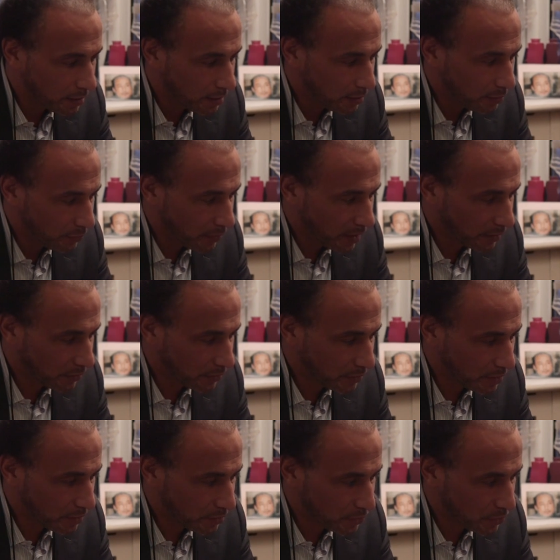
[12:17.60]
in fact
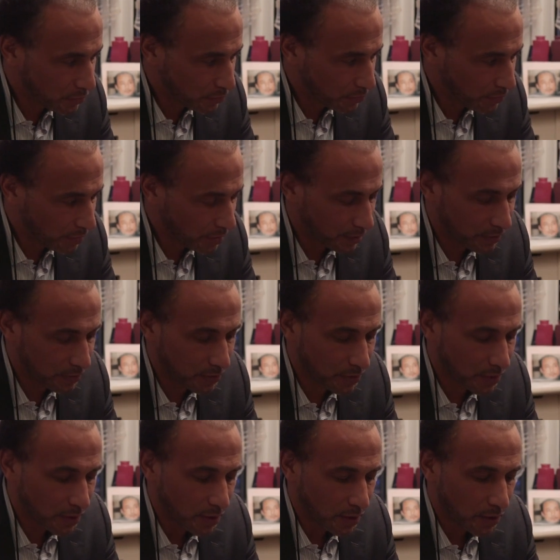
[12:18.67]
there is two things.
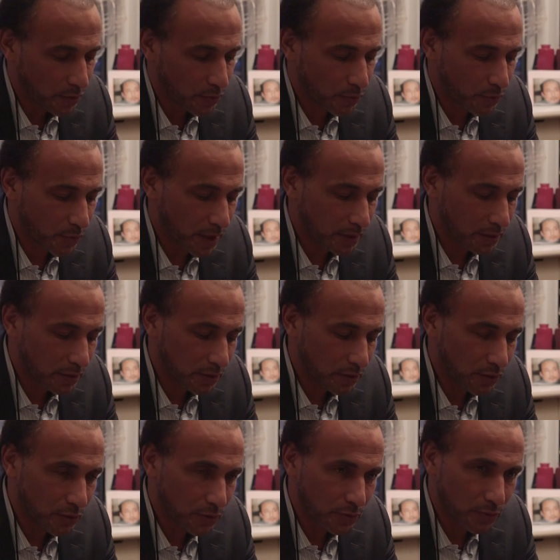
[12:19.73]
When
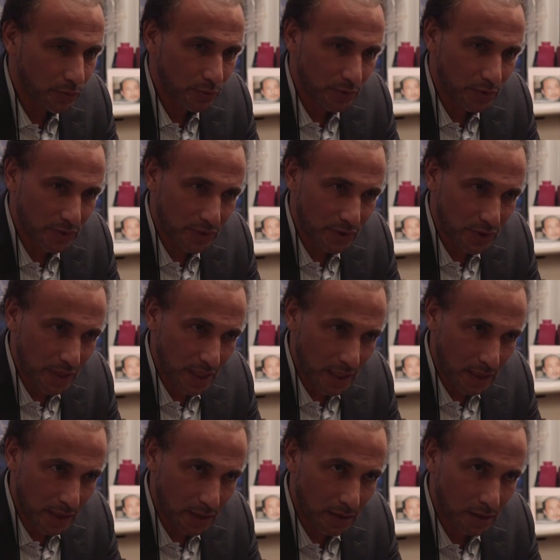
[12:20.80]
you
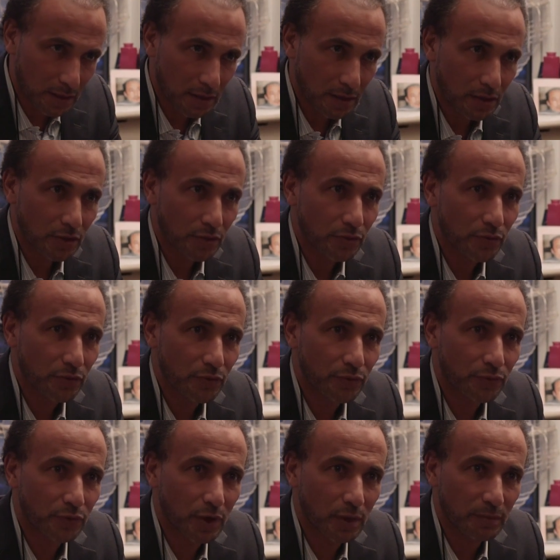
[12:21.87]
take
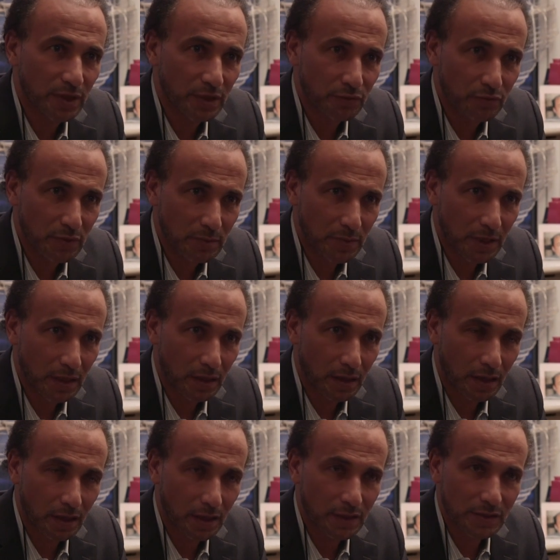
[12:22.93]
from a riba,
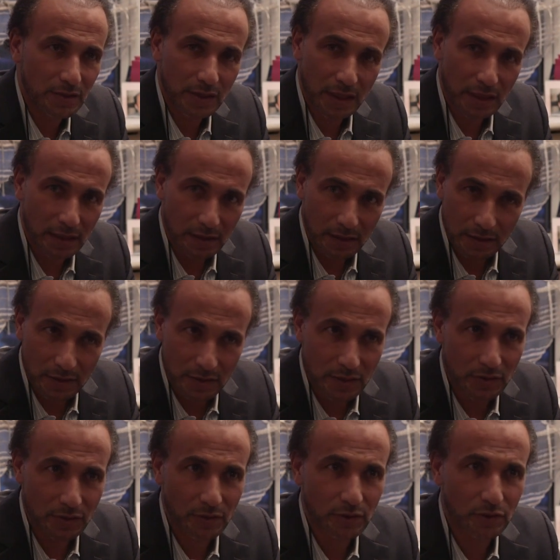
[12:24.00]
Allah is saying this
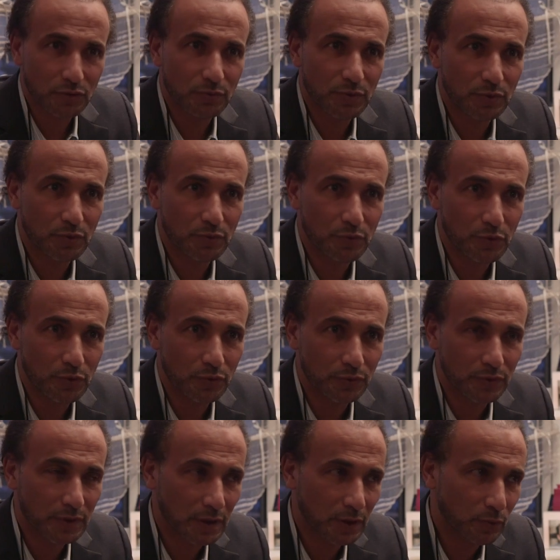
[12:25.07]
is going to be
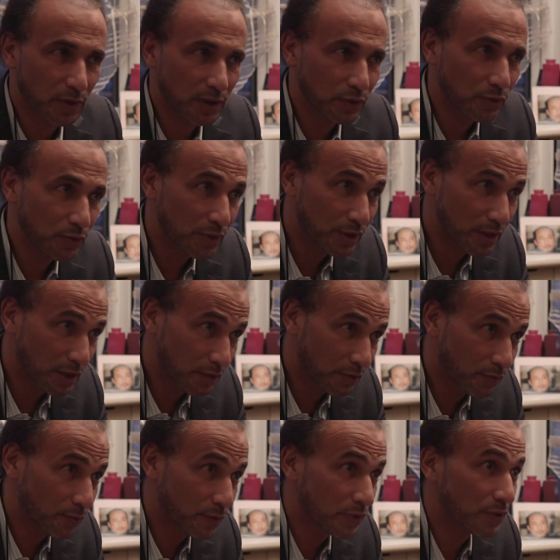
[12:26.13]
removed. And when you
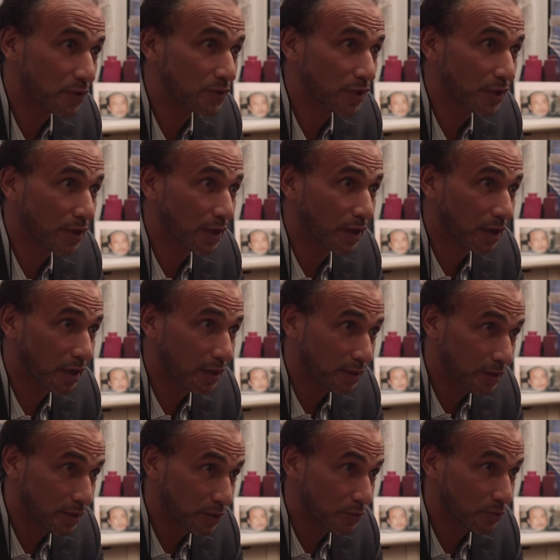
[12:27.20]
give with the
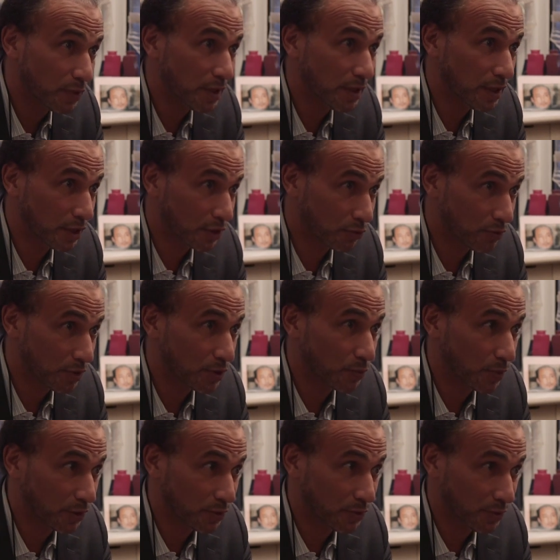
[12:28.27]
sadaqah, this will increase
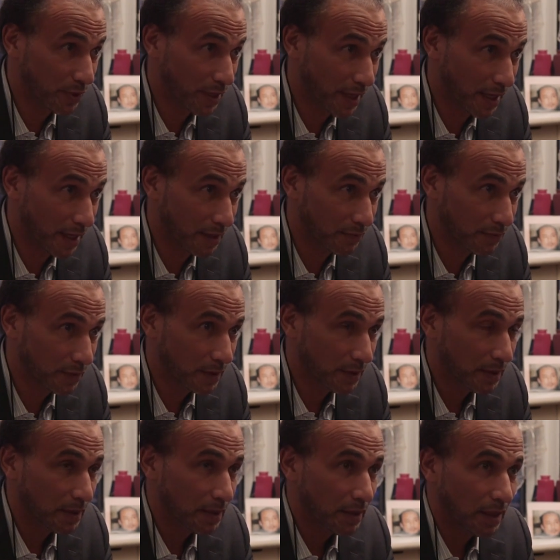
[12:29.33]
what you have.
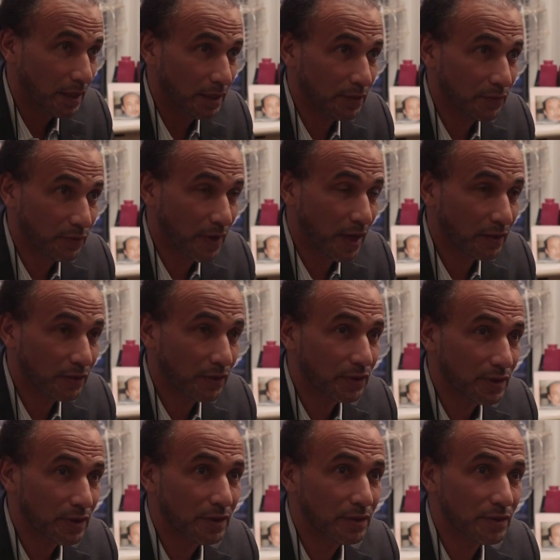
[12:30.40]
And in fact,
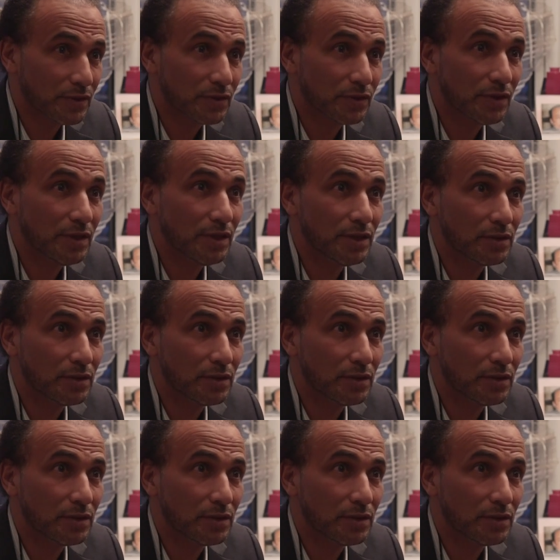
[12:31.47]
there is the